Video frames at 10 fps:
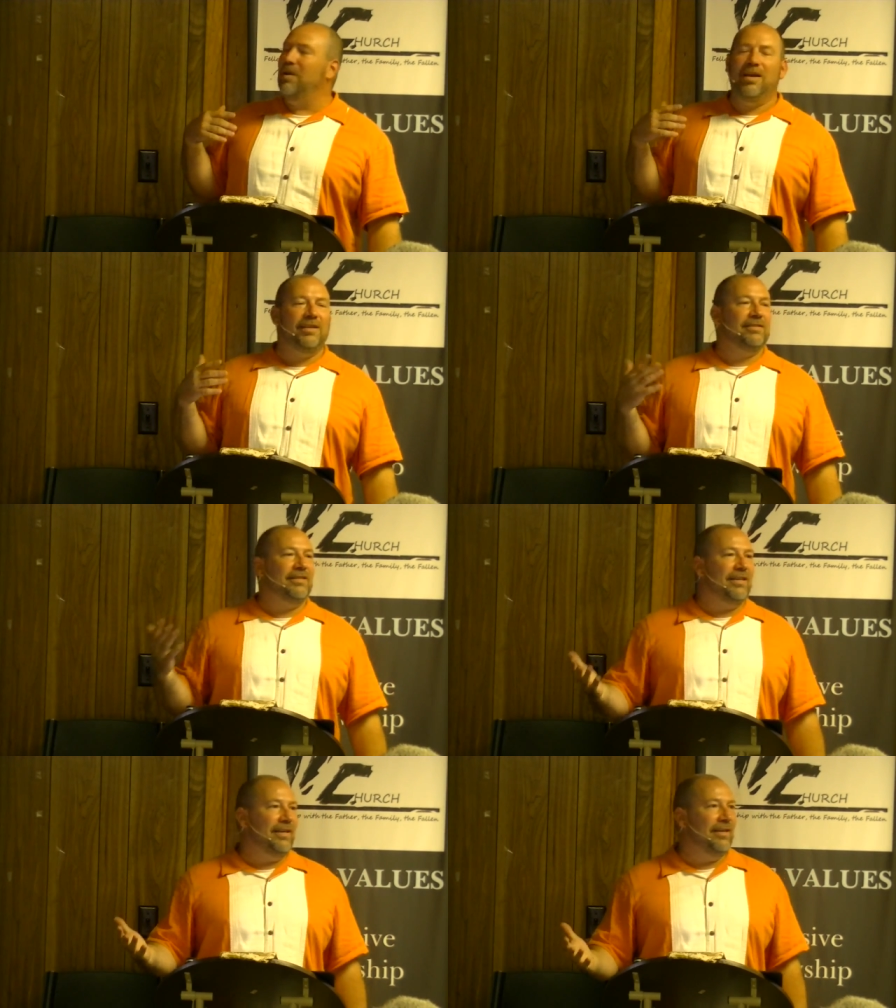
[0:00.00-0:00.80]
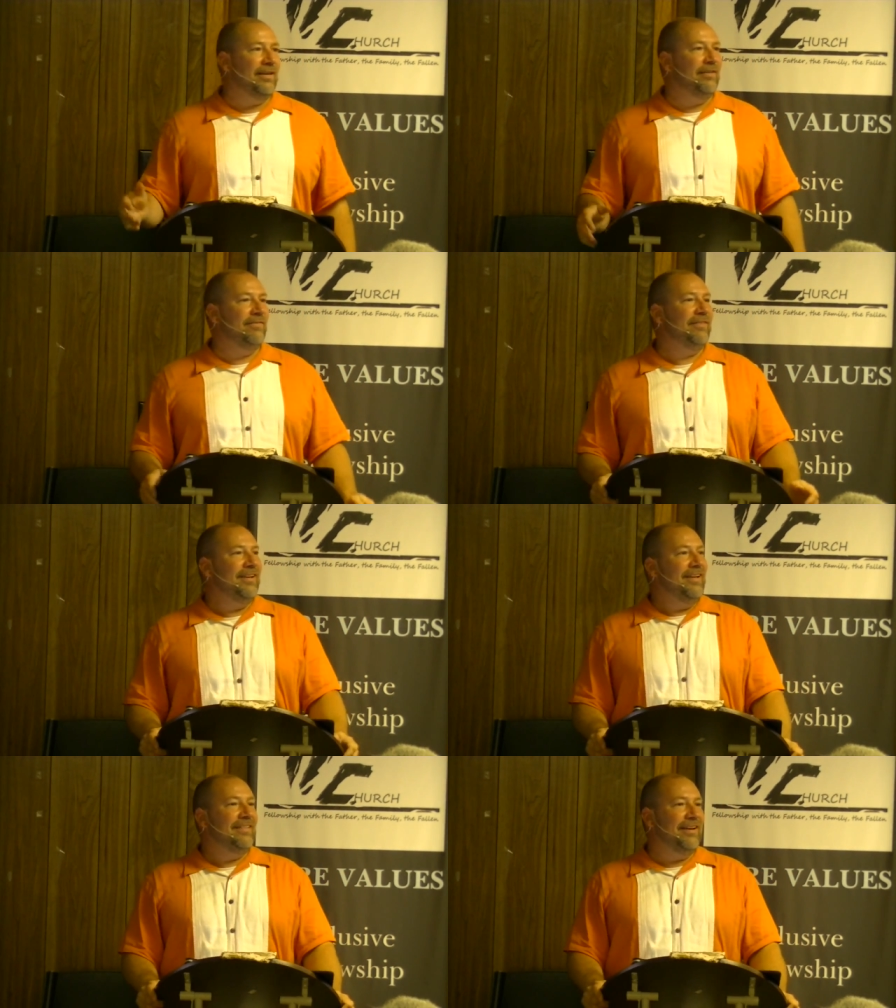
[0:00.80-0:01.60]
blessed to give
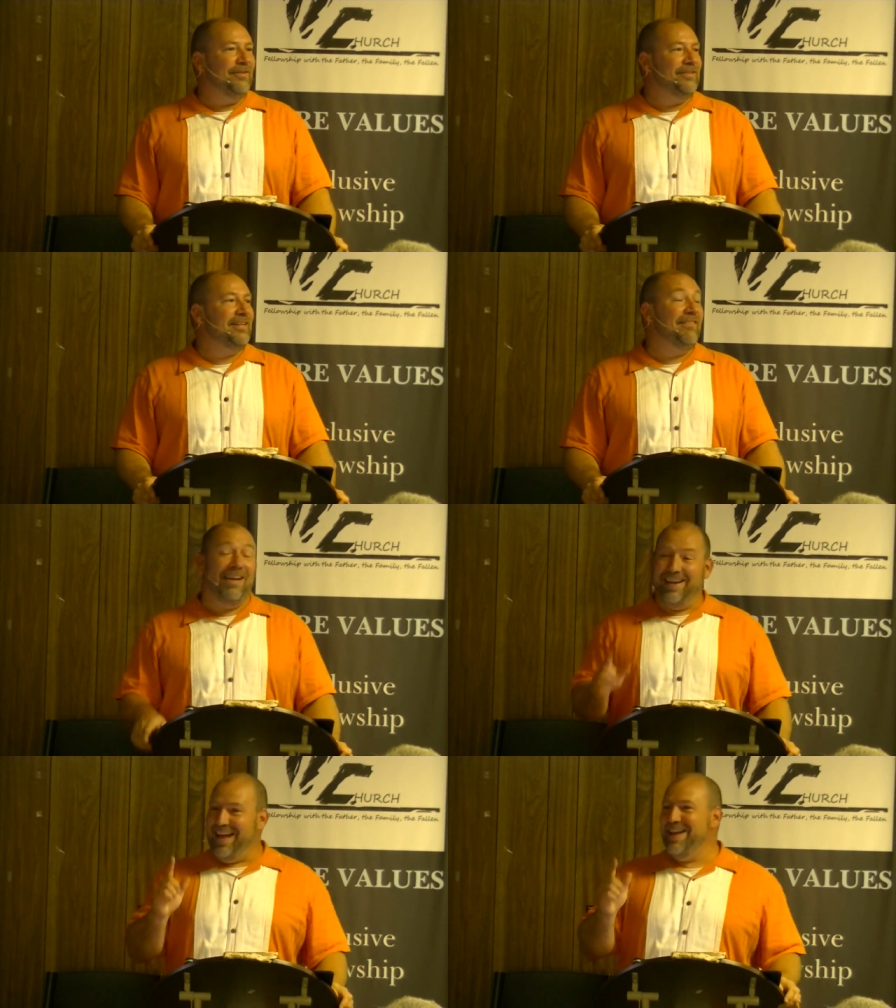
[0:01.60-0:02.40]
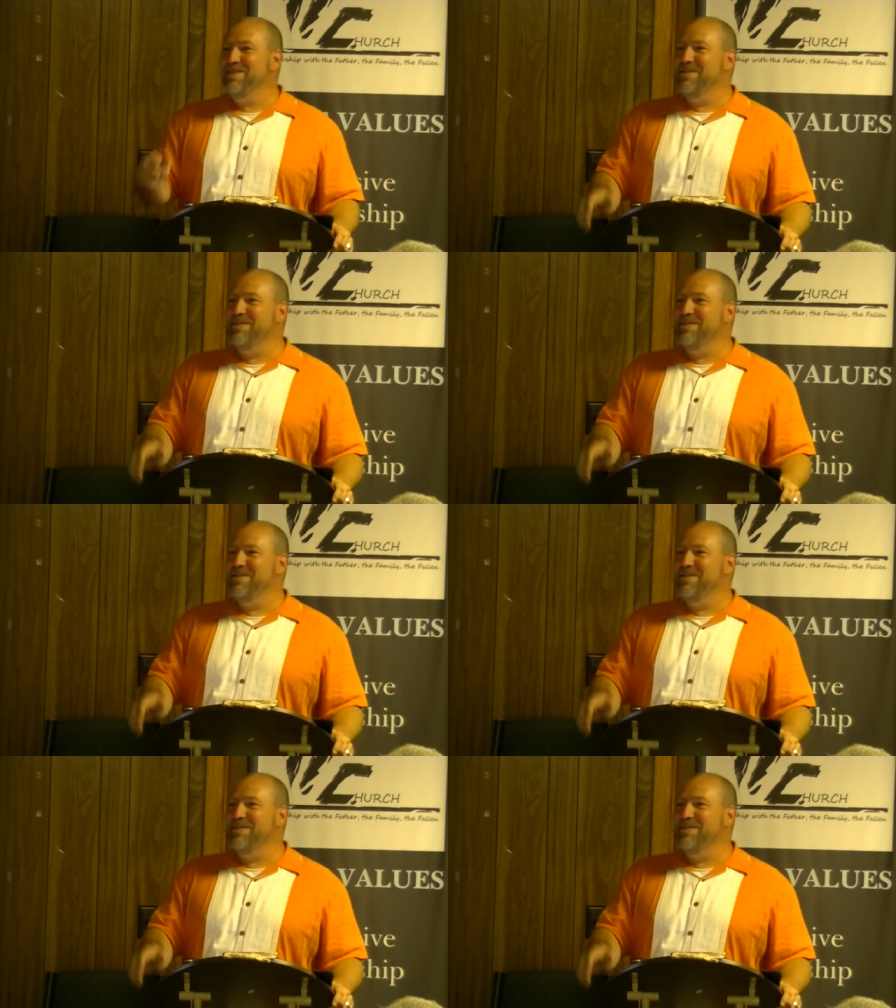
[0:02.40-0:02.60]
than to receive. I